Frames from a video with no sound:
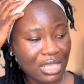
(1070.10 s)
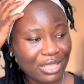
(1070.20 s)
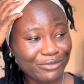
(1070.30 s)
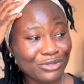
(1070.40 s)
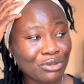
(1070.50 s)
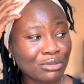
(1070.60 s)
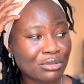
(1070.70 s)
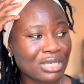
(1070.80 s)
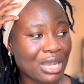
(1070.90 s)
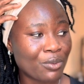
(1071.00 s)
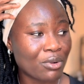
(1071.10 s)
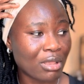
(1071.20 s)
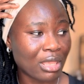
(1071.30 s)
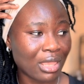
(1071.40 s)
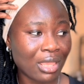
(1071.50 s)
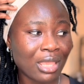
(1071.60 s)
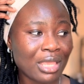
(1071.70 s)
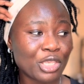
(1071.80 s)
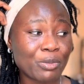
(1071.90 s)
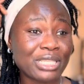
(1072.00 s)
if you don't do that work,
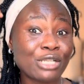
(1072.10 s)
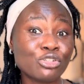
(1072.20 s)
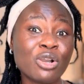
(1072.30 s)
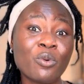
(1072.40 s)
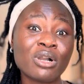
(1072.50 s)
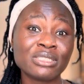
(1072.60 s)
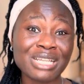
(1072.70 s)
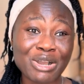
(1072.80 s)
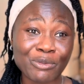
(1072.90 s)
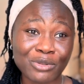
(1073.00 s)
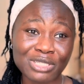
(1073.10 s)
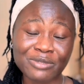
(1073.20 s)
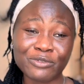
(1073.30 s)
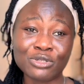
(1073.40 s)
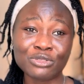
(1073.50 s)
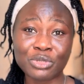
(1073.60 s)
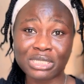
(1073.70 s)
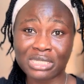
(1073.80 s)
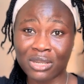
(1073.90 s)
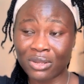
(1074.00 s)
you better do your work now, because if you don't do
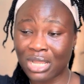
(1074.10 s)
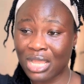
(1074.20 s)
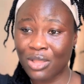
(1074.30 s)
it now,